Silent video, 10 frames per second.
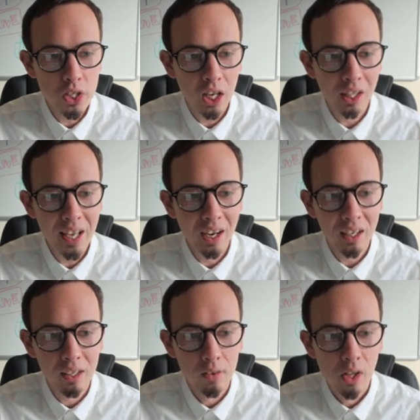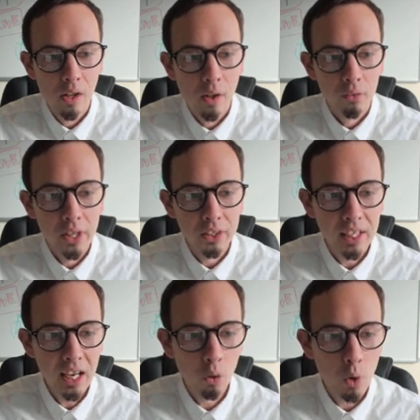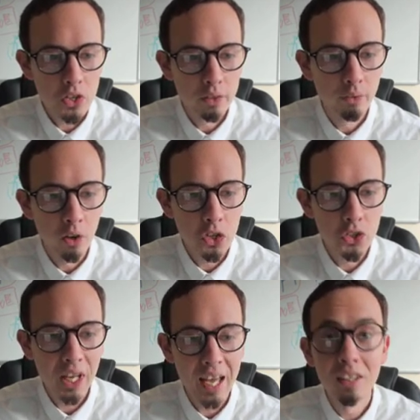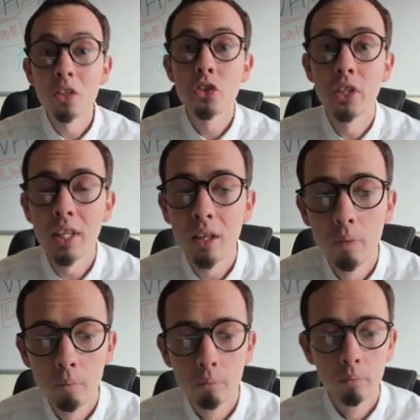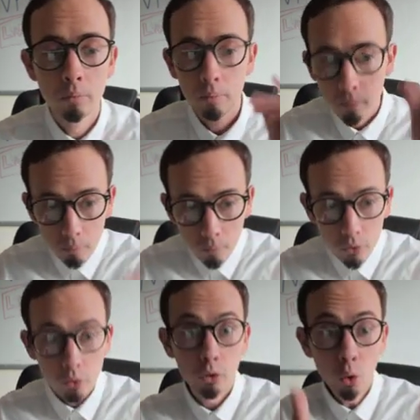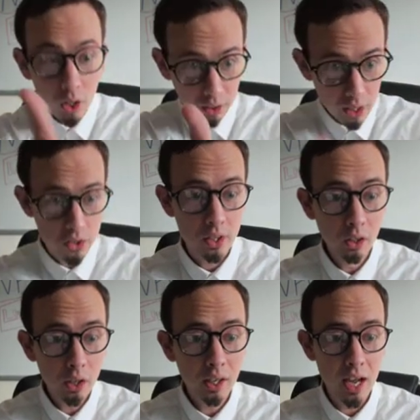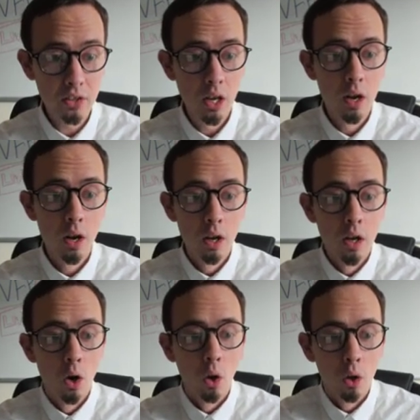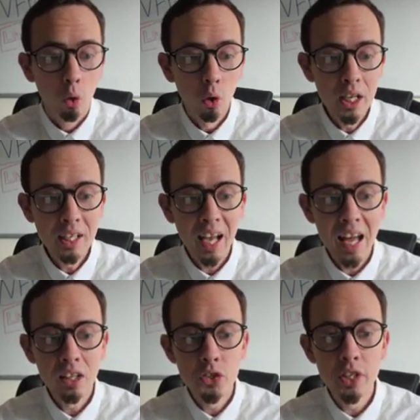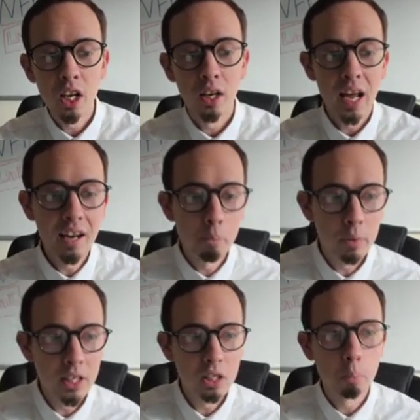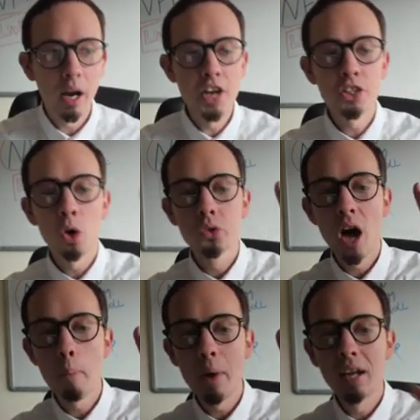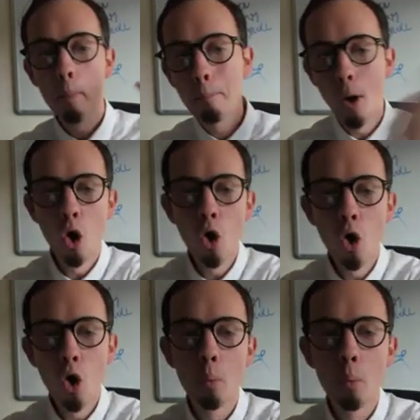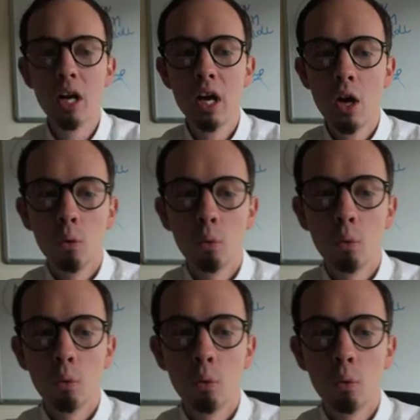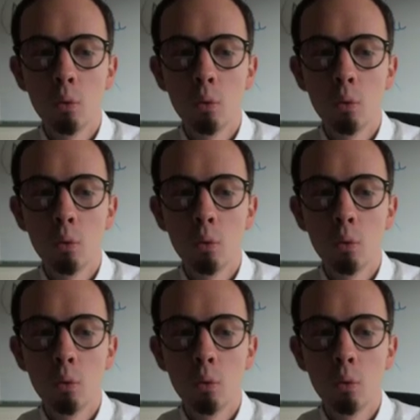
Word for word: see clearly that here was the first candlestick. Look at this, look guys. Green candlestick on NFP, the price goes up and boom! I, when, I,